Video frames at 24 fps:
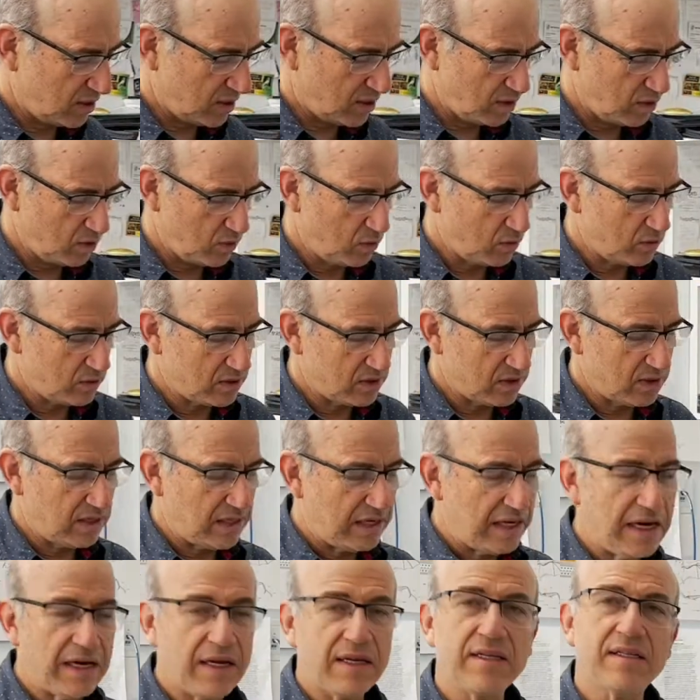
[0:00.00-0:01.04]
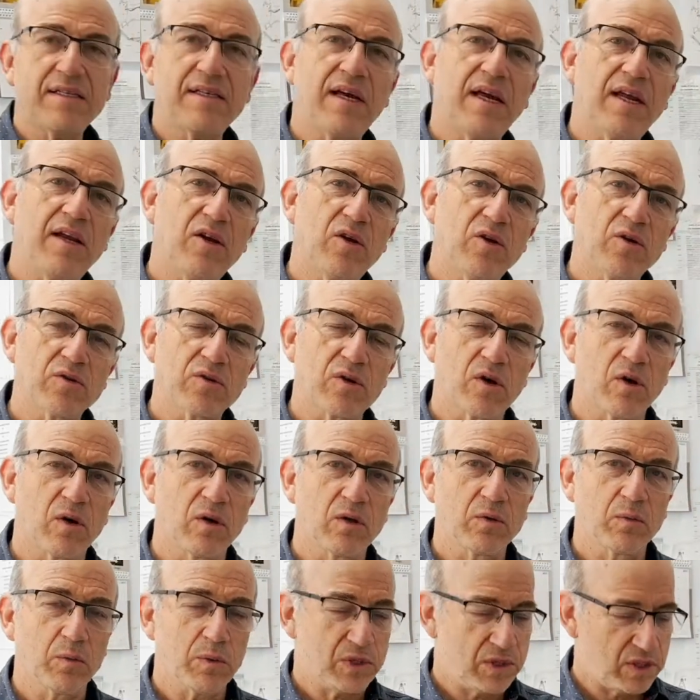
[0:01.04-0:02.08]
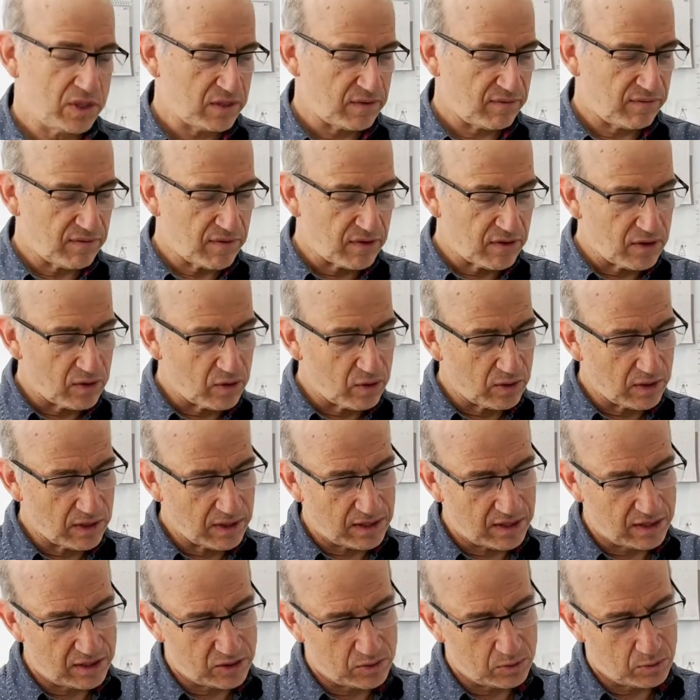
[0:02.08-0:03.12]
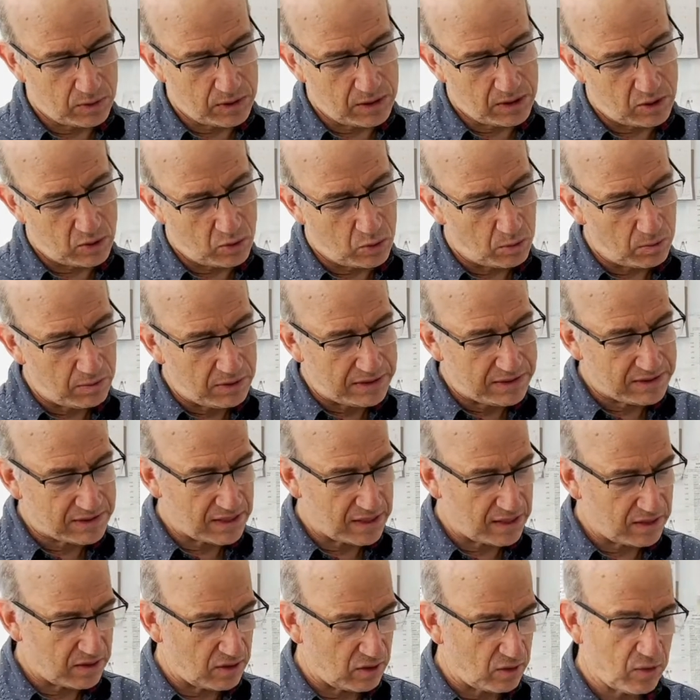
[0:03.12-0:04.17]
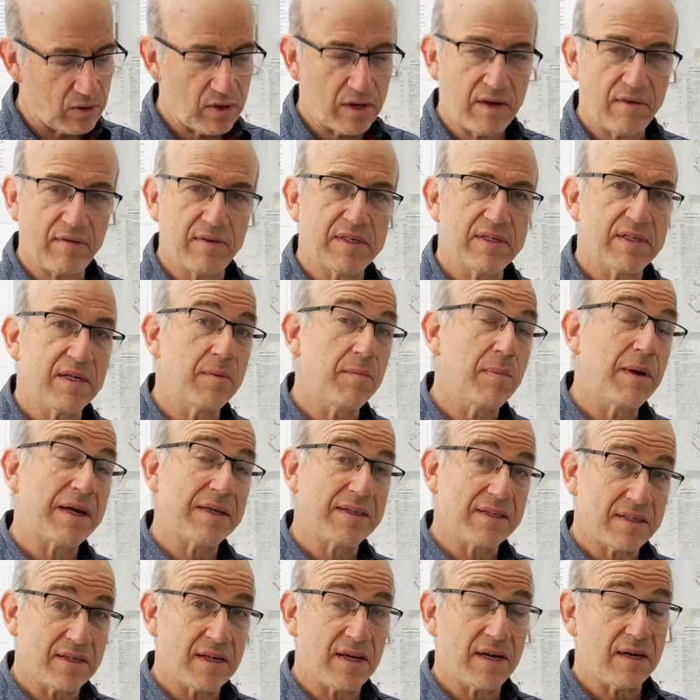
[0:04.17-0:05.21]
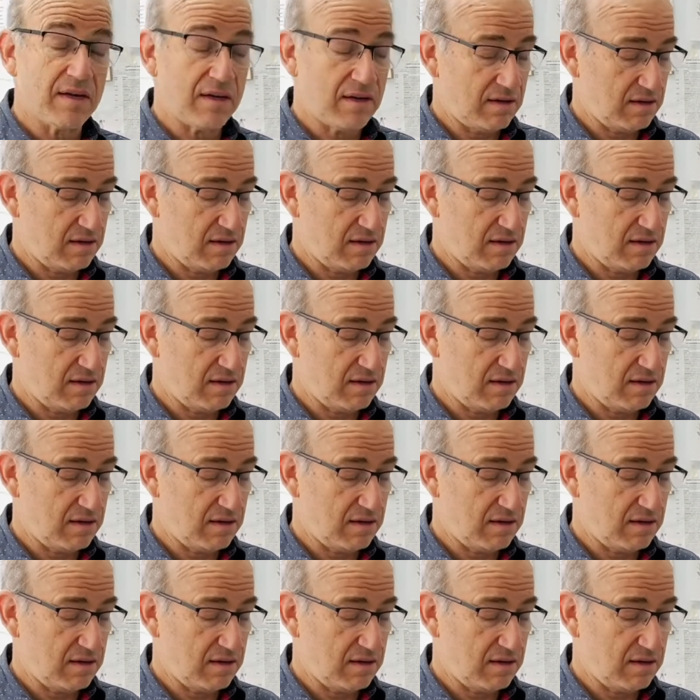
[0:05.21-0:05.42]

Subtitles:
who's nearly 10 years old, which is a very good age. We normally take the longevity about 10.